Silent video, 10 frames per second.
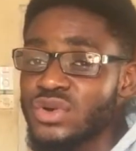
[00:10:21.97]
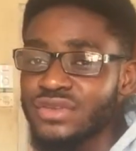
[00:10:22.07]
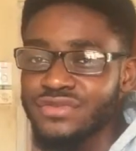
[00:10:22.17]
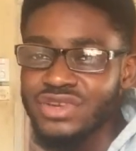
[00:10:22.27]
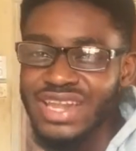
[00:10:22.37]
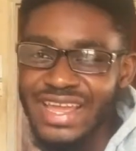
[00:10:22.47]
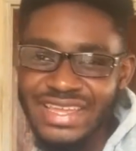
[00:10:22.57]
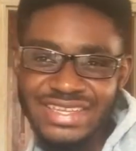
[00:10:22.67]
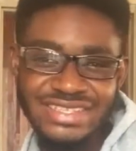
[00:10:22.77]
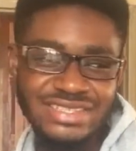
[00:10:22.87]
If you
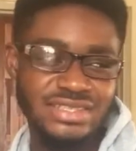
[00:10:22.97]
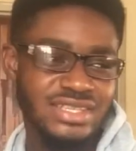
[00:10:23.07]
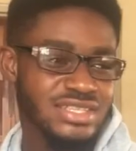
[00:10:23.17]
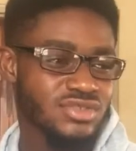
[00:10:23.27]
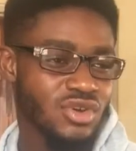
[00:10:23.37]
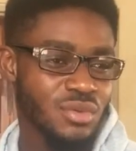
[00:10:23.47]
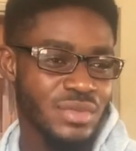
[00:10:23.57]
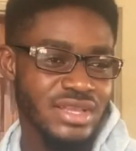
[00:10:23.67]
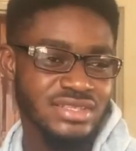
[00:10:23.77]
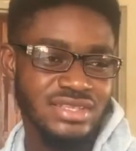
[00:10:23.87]
like it, just
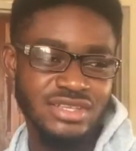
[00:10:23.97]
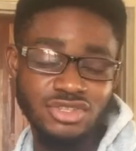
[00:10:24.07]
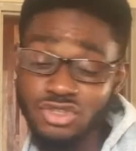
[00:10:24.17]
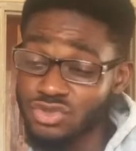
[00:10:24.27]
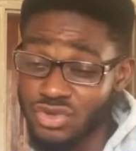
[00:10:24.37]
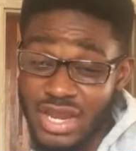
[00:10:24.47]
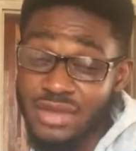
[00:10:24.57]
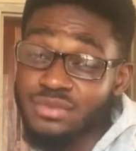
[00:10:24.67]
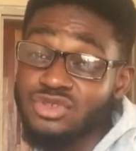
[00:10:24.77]
comment and subscribe